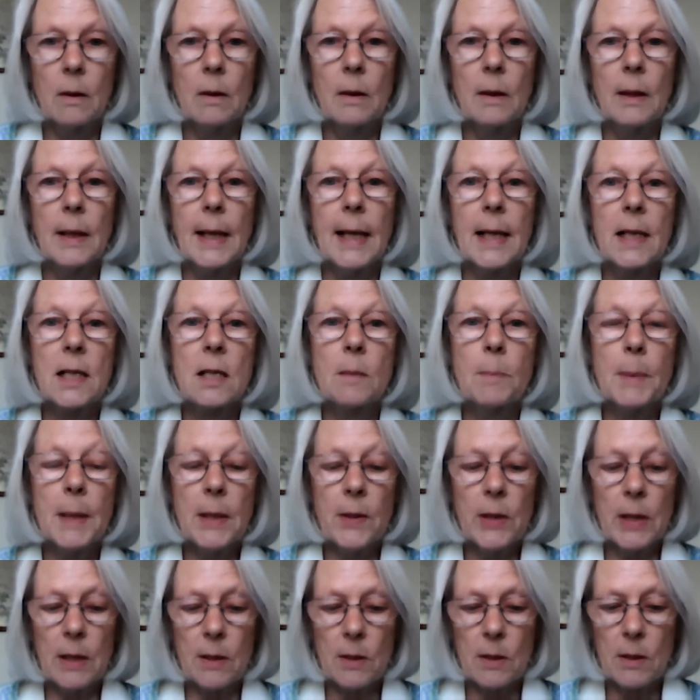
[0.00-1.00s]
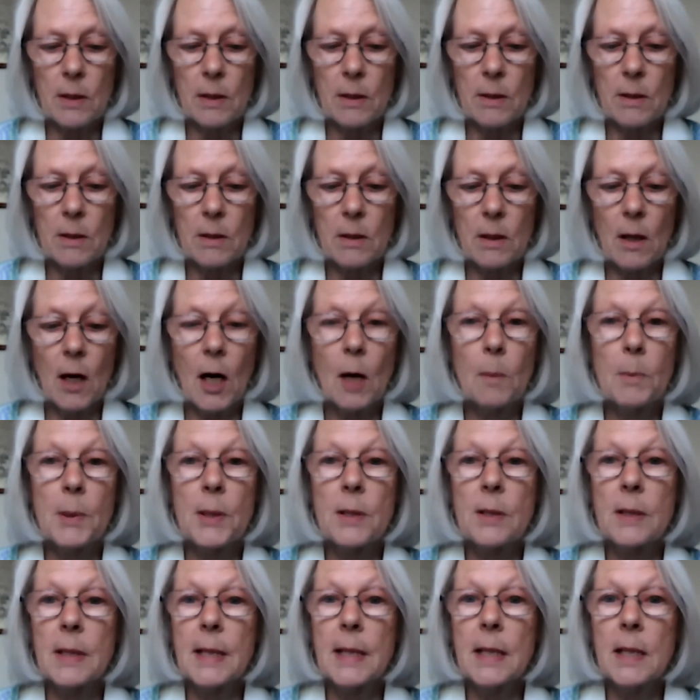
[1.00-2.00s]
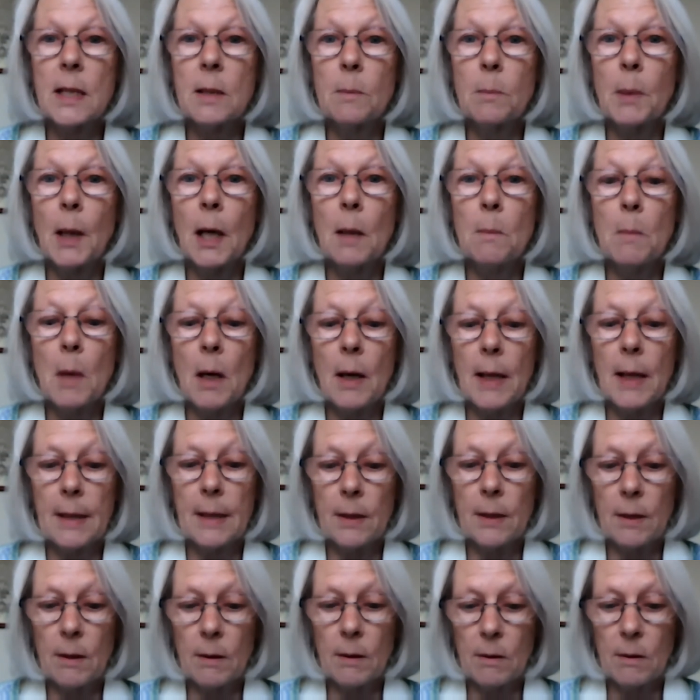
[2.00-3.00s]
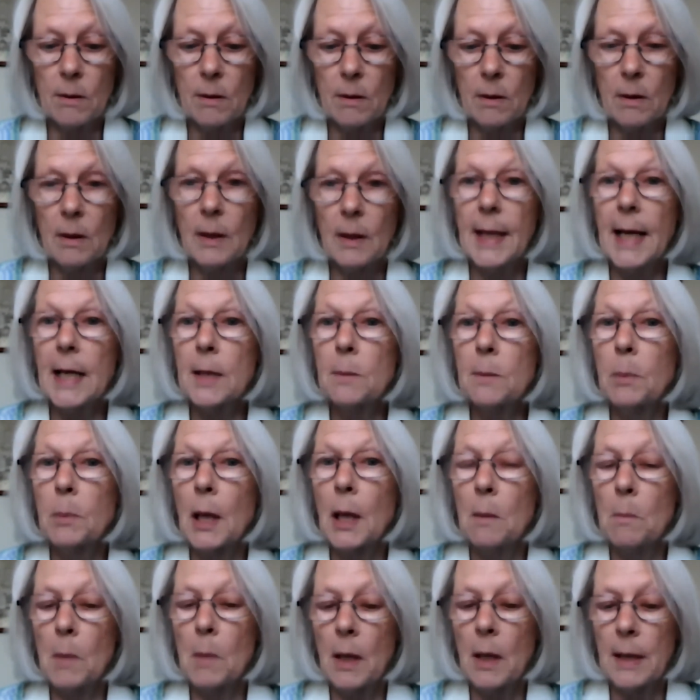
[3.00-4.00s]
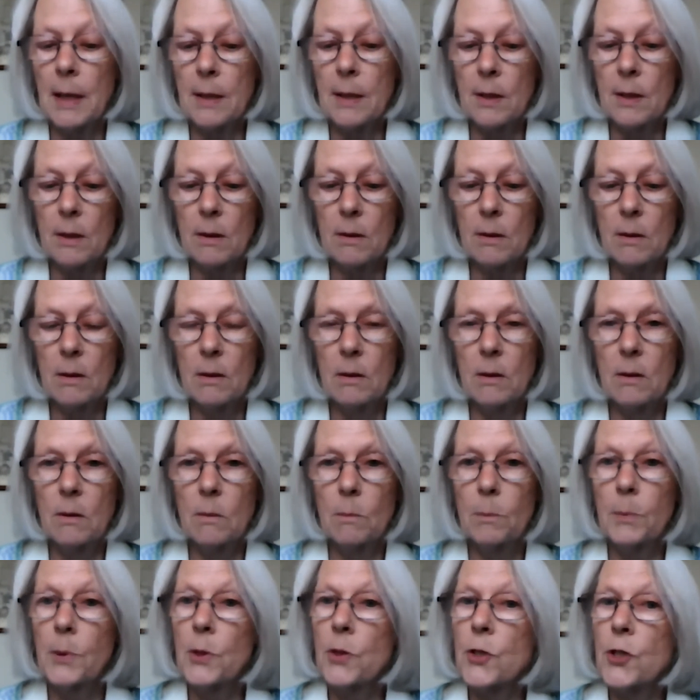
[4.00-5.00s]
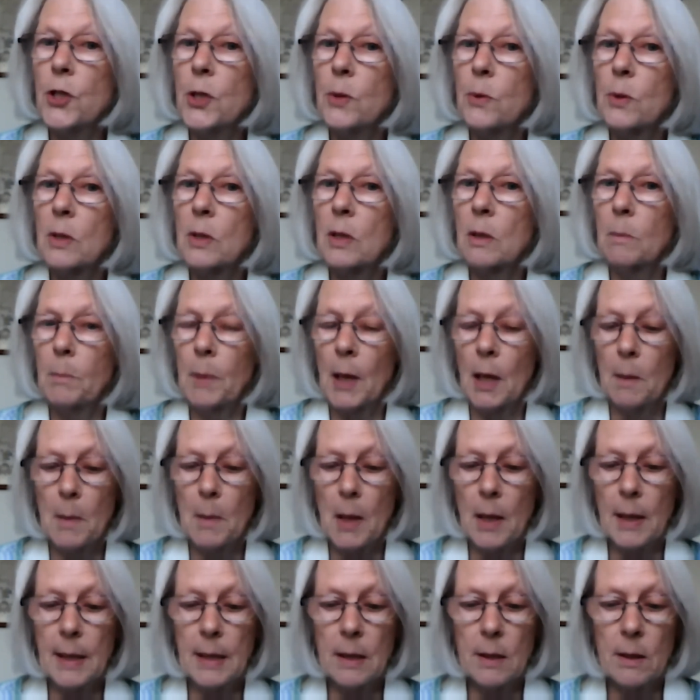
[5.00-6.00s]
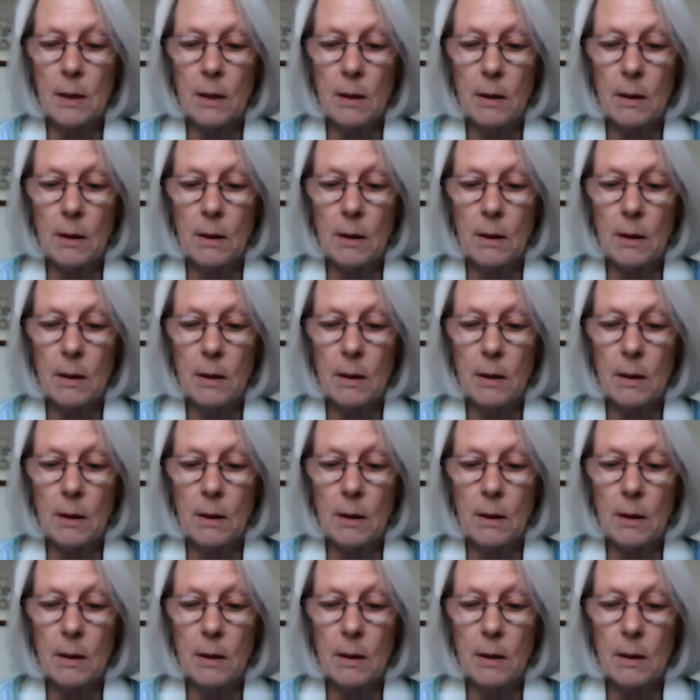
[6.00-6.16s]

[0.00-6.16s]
Experiences are preceded by mind, led by mind, produced by mind.